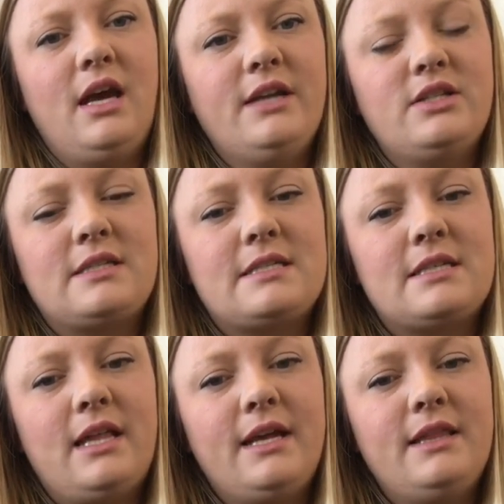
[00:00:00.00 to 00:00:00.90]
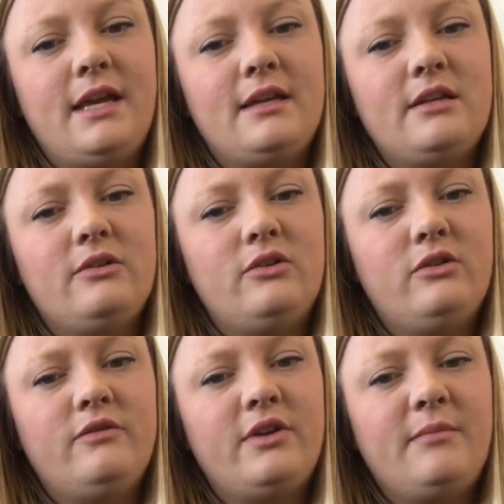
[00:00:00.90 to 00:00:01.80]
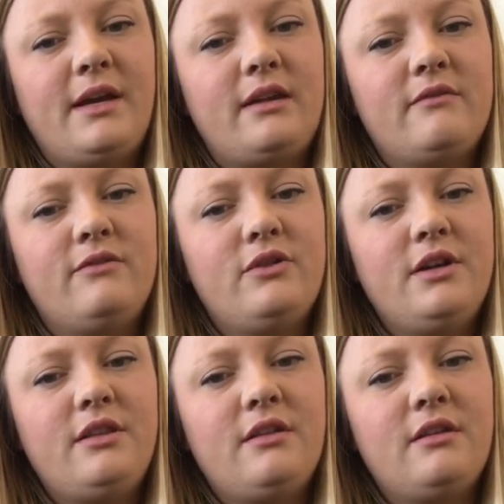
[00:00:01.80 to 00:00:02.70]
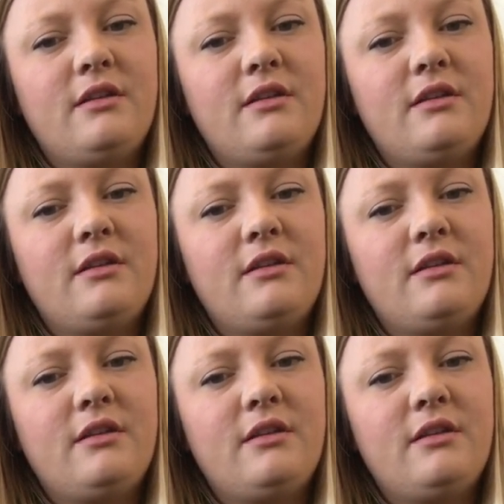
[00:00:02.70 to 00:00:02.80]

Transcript: I just slide that needle over it back and forth,